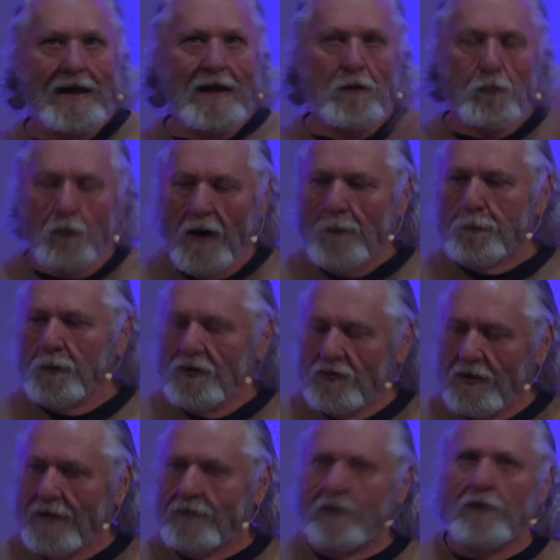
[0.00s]
it
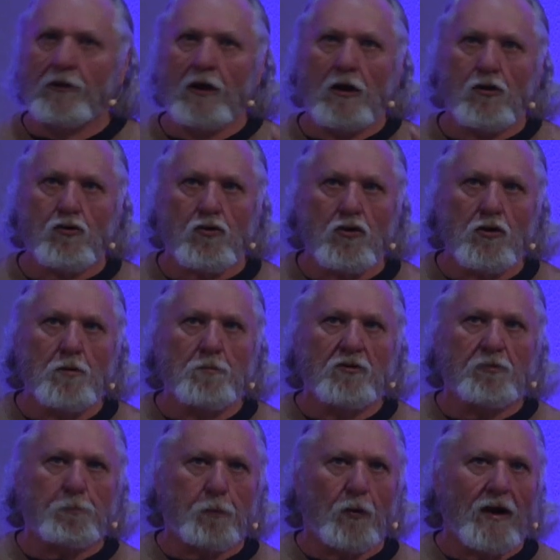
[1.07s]
represented the groom's
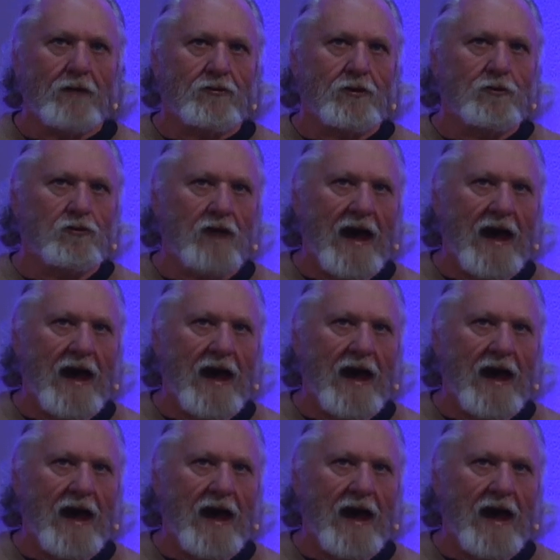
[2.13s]
presence